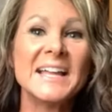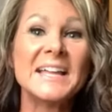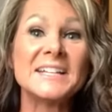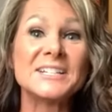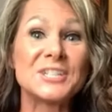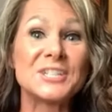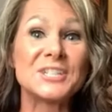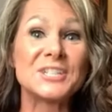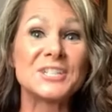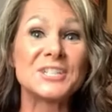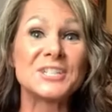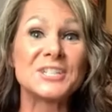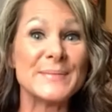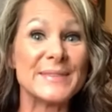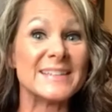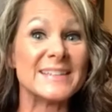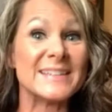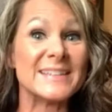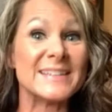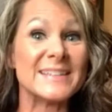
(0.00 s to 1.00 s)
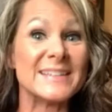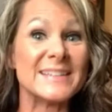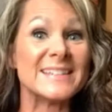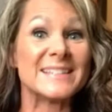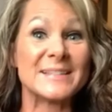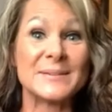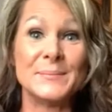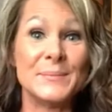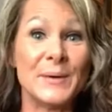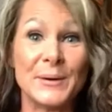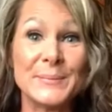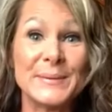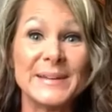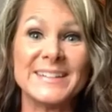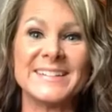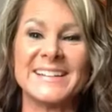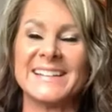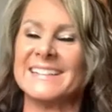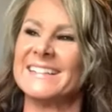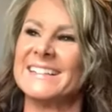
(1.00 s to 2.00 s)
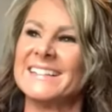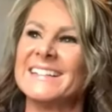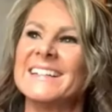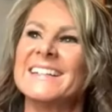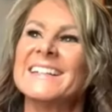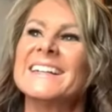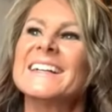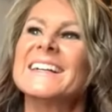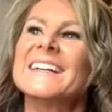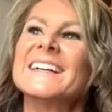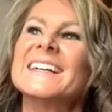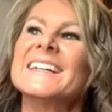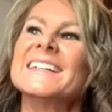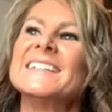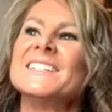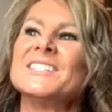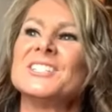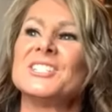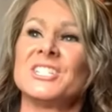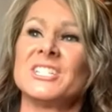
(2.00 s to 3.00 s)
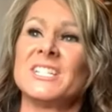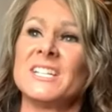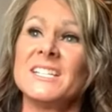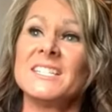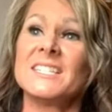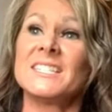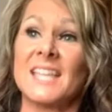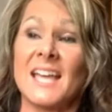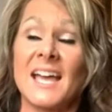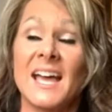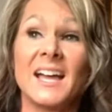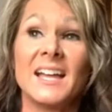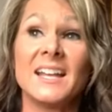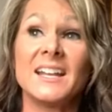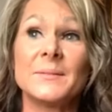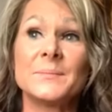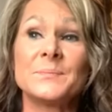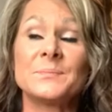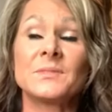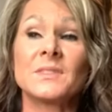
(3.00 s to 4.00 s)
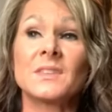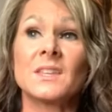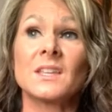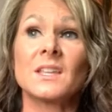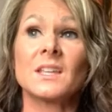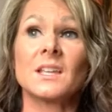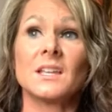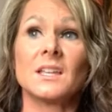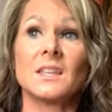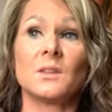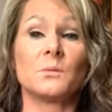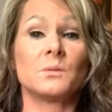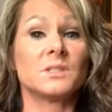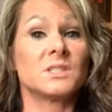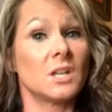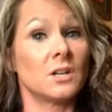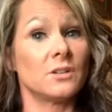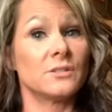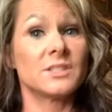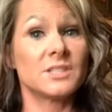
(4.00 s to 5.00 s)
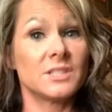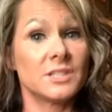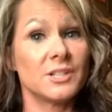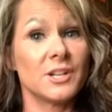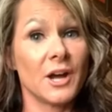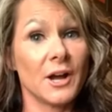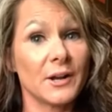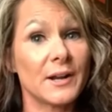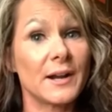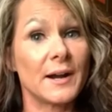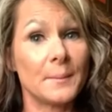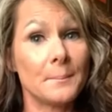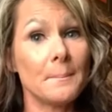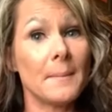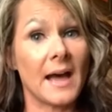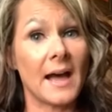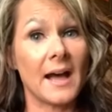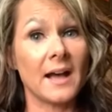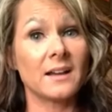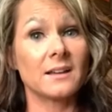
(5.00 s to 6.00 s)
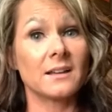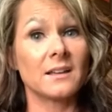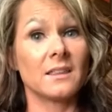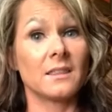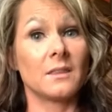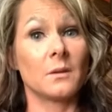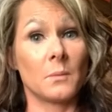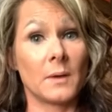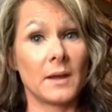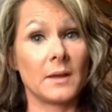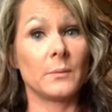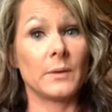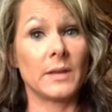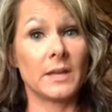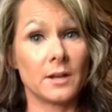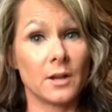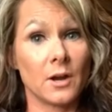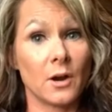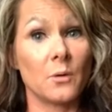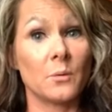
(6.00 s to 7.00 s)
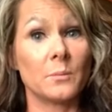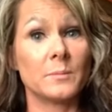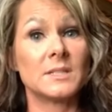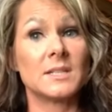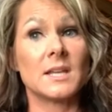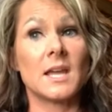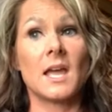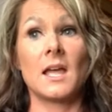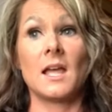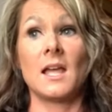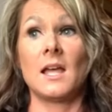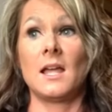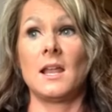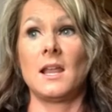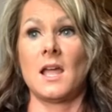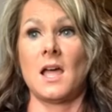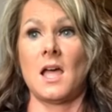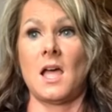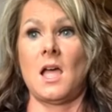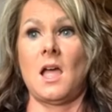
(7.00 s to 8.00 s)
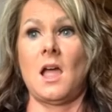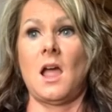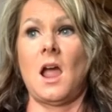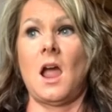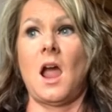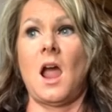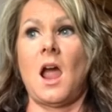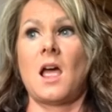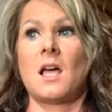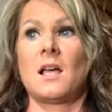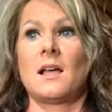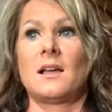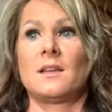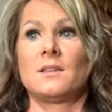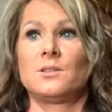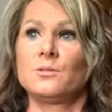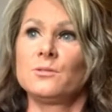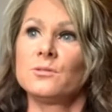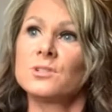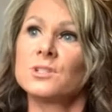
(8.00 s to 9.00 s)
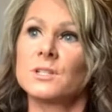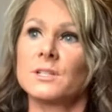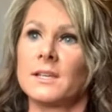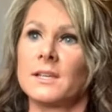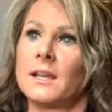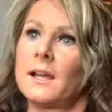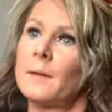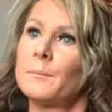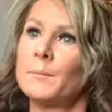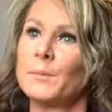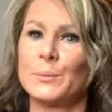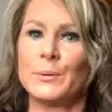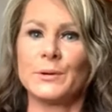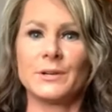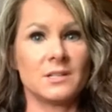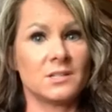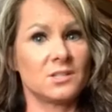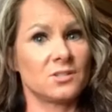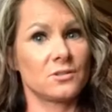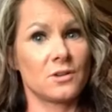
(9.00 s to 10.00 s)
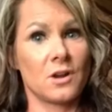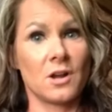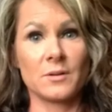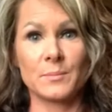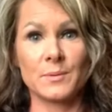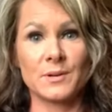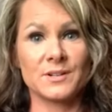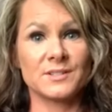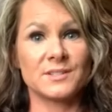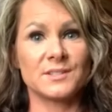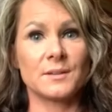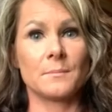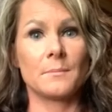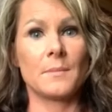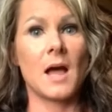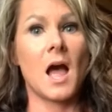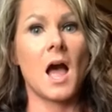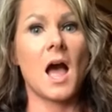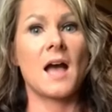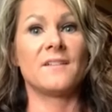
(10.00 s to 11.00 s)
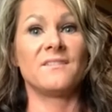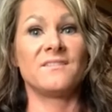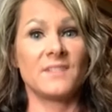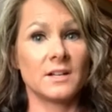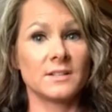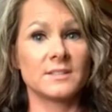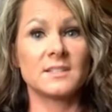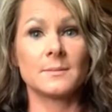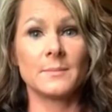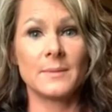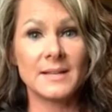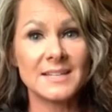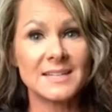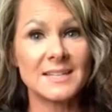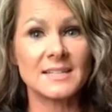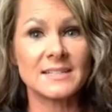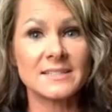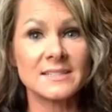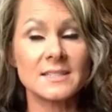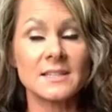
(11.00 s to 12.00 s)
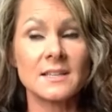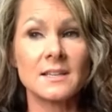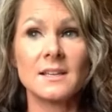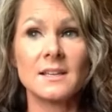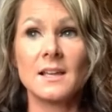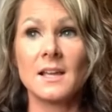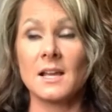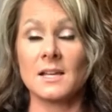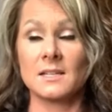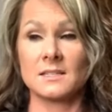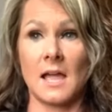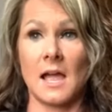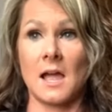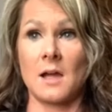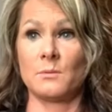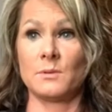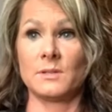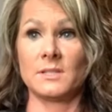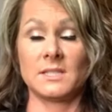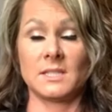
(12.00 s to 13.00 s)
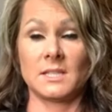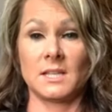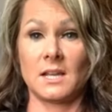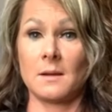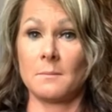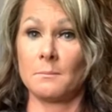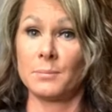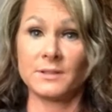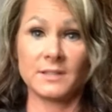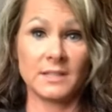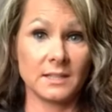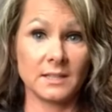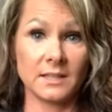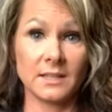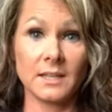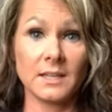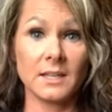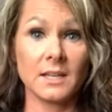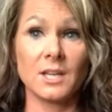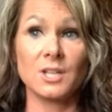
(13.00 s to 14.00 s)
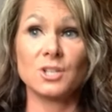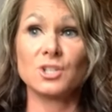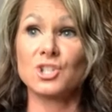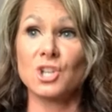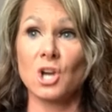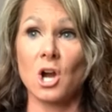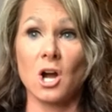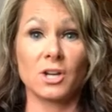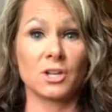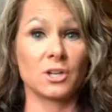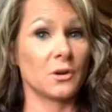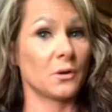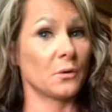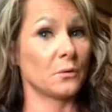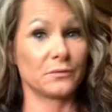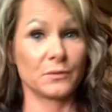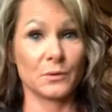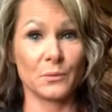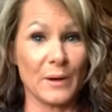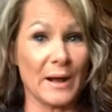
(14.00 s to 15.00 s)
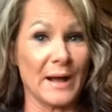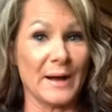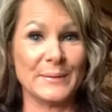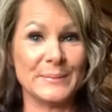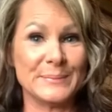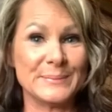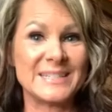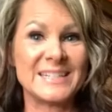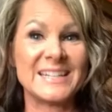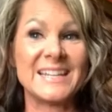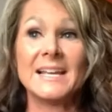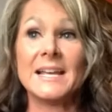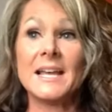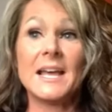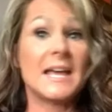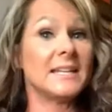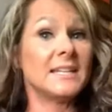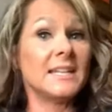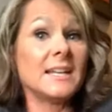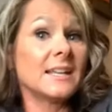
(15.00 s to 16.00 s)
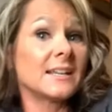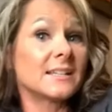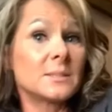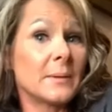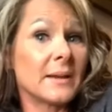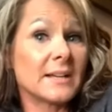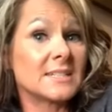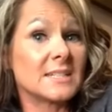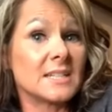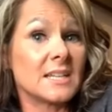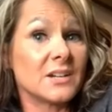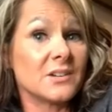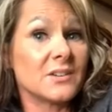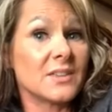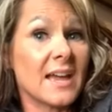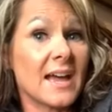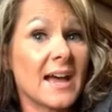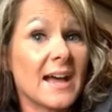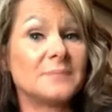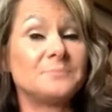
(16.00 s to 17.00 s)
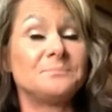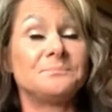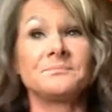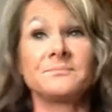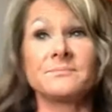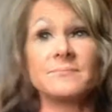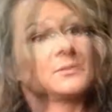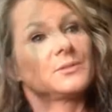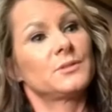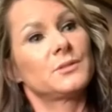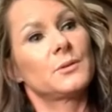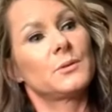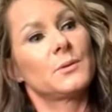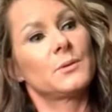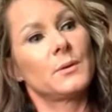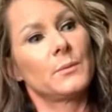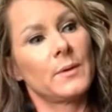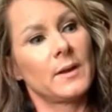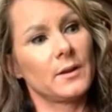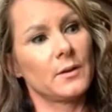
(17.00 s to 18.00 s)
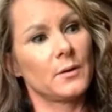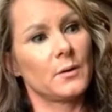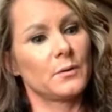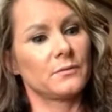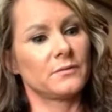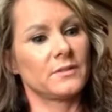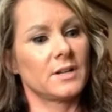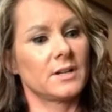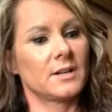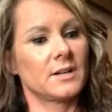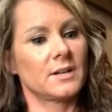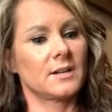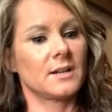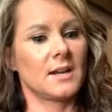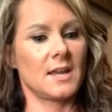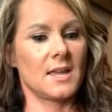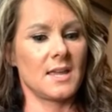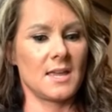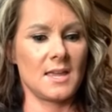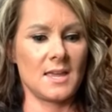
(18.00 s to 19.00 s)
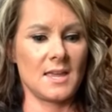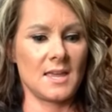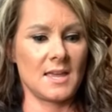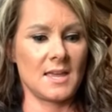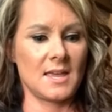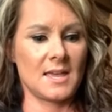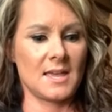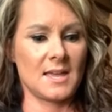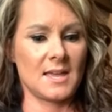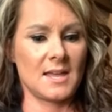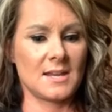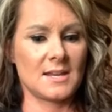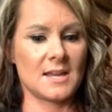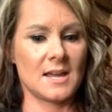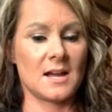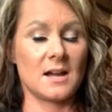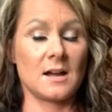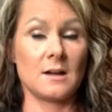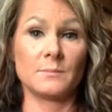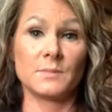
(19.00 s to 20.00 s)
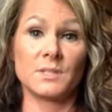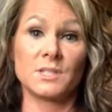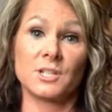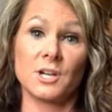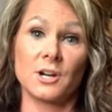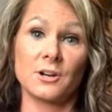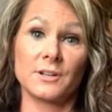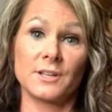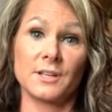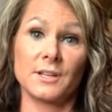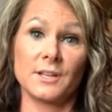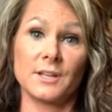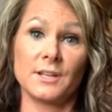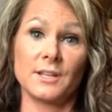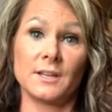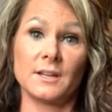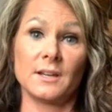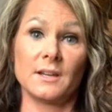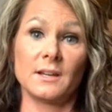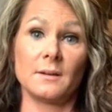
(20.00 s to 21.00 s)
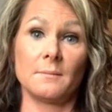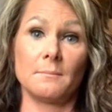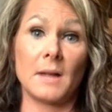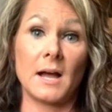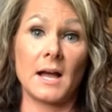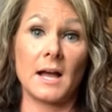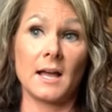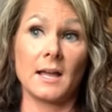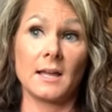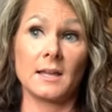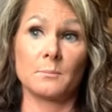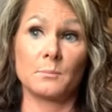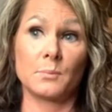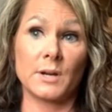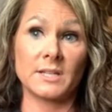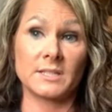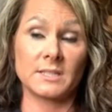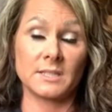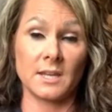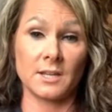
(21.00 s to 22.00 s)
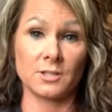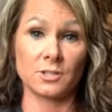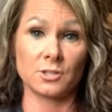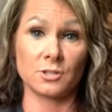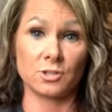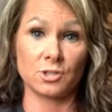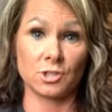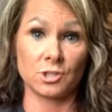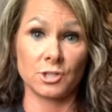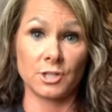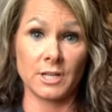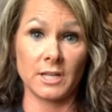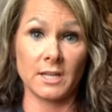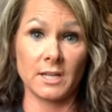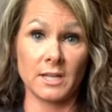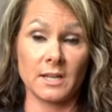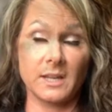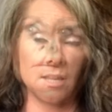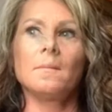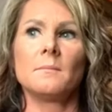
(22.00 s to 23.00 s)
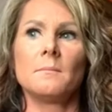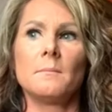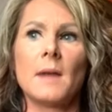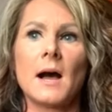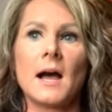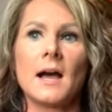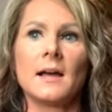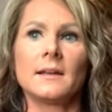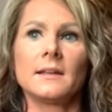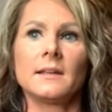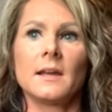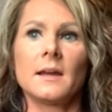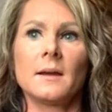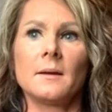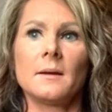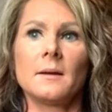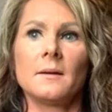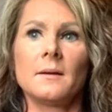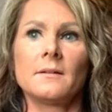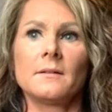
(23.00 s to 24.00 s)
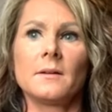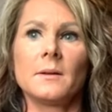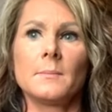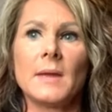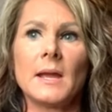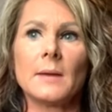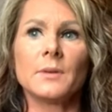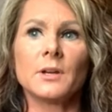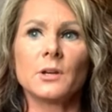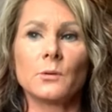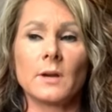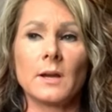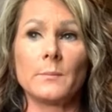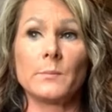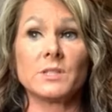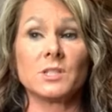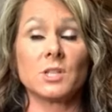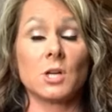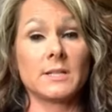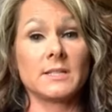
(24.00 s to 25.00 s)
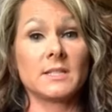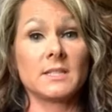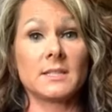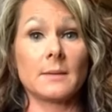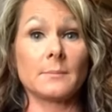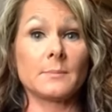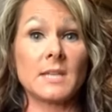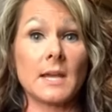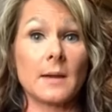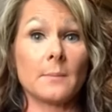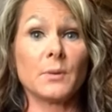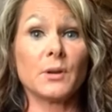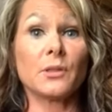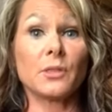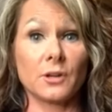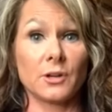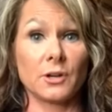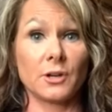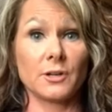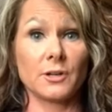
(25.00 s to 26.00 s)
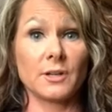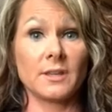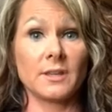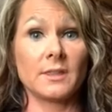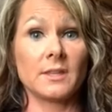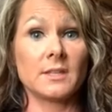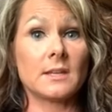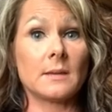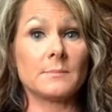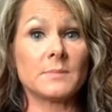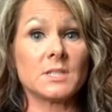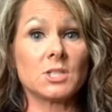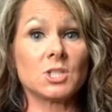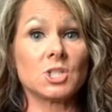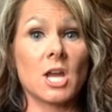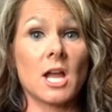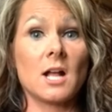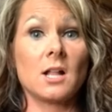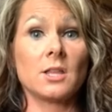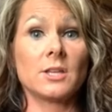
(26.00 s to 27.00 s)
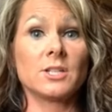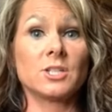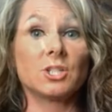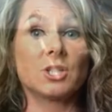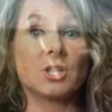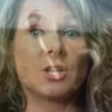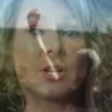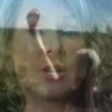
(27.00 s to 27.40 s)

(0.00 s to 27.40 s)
it chokes me up this moment. She said the results did not come back the way we had hoped. And usually I'm a pretty strong person, but I fell to my knees because I was completely in shock and overwhelmed and didn't expect to hear that. Well, so I went over and started my breast cancer journey. My mammogram was on September 3rd, and the Dempsey Challenge